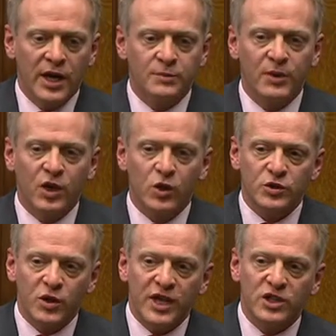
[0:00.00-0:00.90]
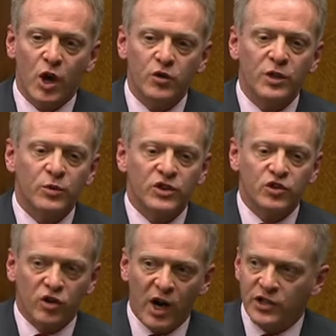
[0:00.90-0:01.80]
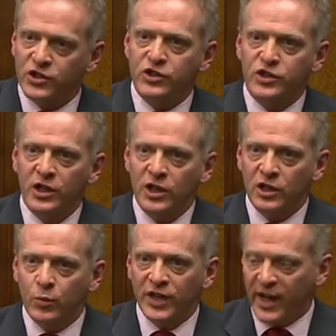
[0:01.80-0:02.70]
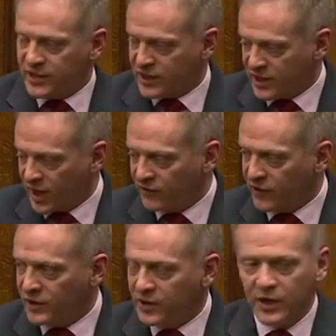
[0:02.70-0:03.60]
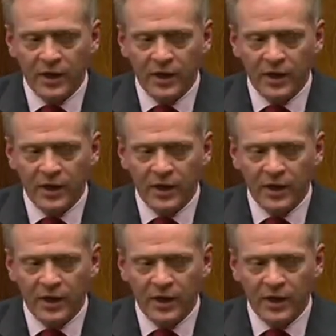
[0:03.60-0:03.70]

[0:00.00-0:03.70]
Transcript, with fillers: is because it's only with trust that we get to govern